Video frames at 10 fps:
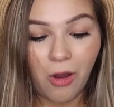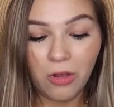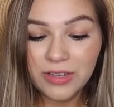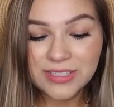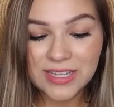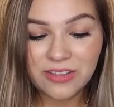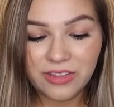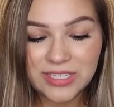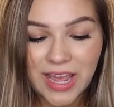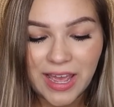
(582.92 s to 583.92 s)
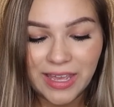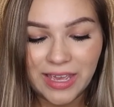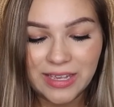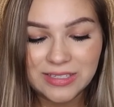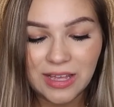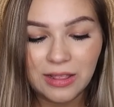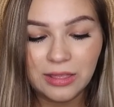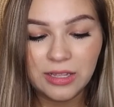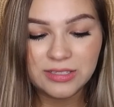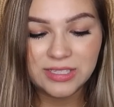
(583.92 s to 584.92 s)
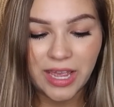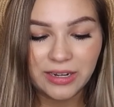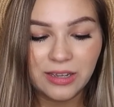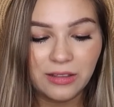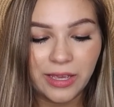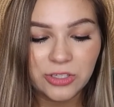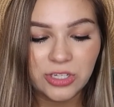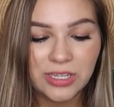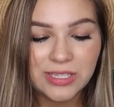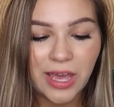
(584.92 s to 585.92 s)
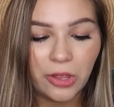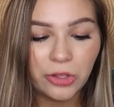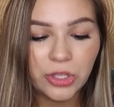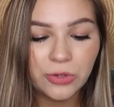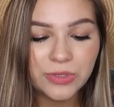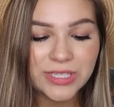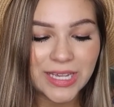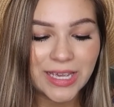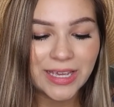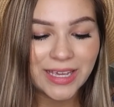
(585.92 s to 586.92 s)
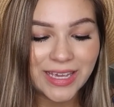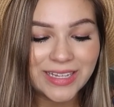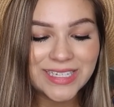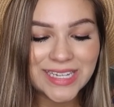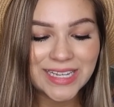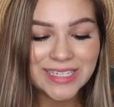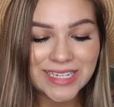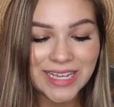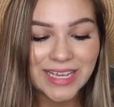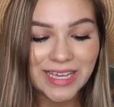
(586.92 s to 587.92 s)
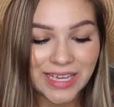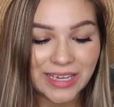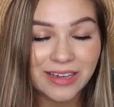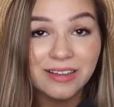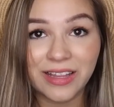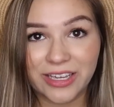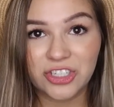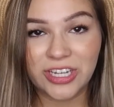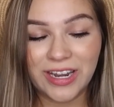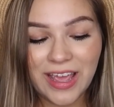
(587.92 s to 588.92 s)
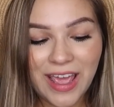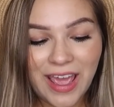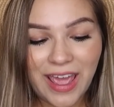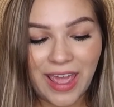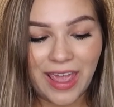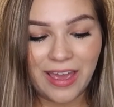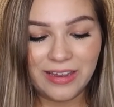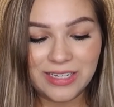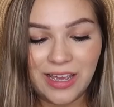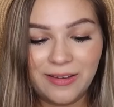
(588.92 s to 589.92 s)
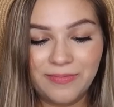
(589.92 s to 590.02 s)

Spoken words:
all it says on the tag is Lizette collection. It's L-U-Z-E-T-T-E collection. And